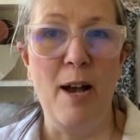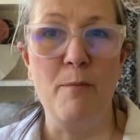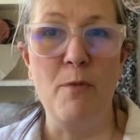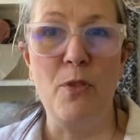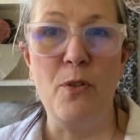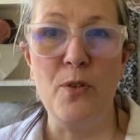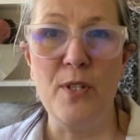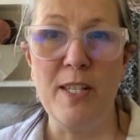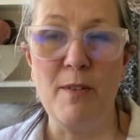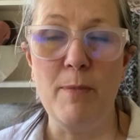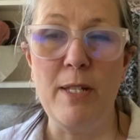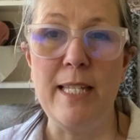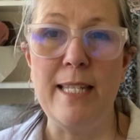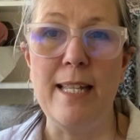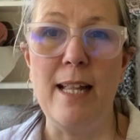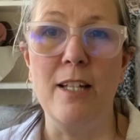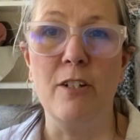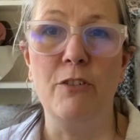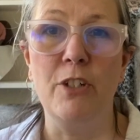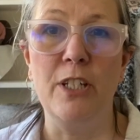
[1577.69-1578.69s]
Those have been
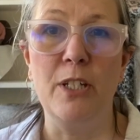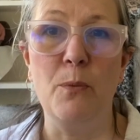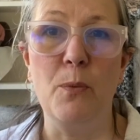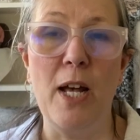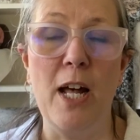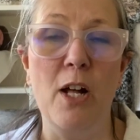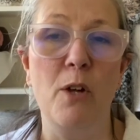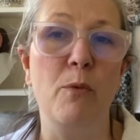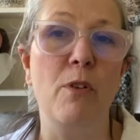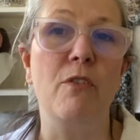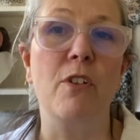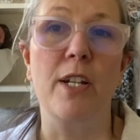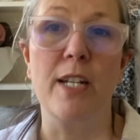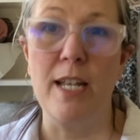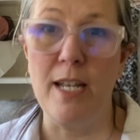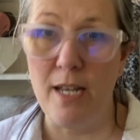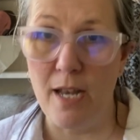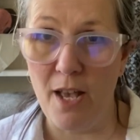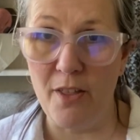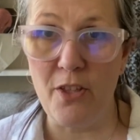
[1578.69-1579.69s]
selling really well. We've got
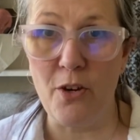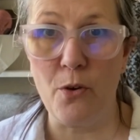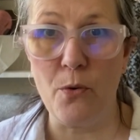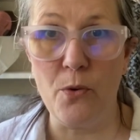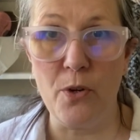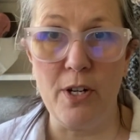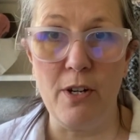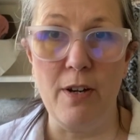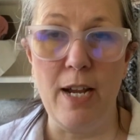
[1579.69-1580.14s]
another order